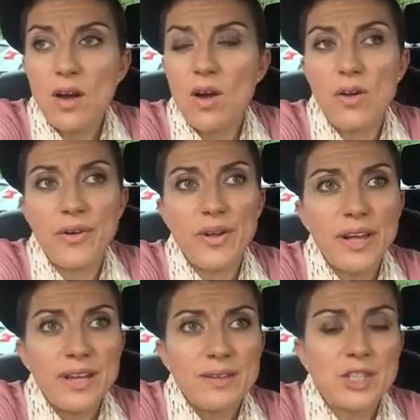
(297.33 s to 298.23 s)
on
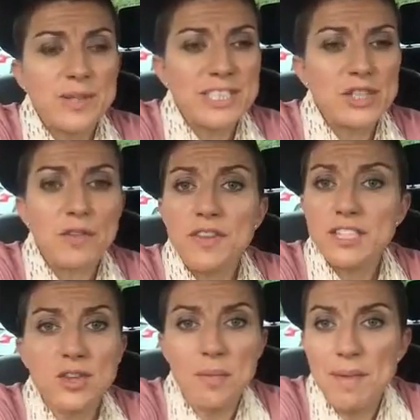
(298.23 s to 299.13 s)
doing stuff
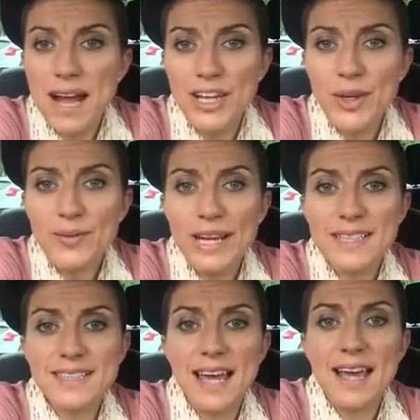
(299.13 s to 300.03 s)
that's not my
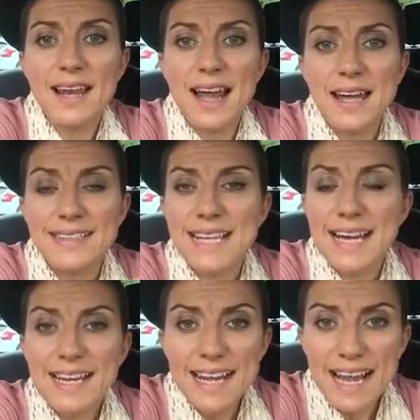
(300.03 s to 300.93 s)
unique skill. I
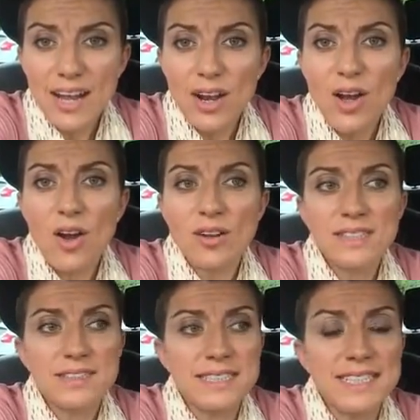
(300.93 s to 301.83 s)
delegate a
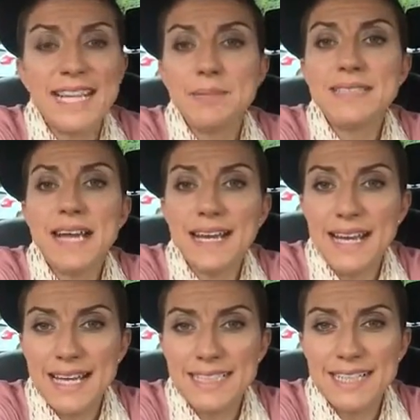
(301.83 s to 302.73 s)
lot. The team
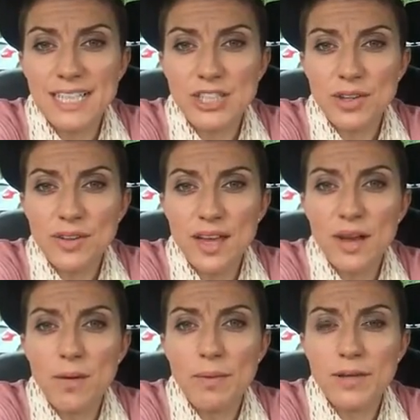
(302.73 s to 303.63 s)
delegate to each
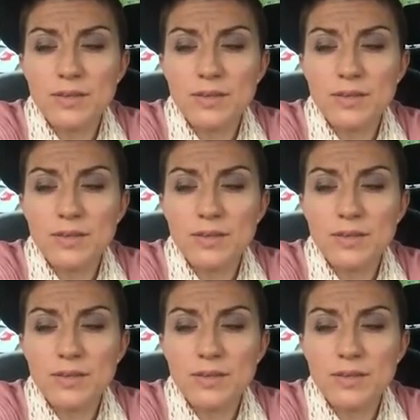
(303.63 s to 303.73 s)
other when we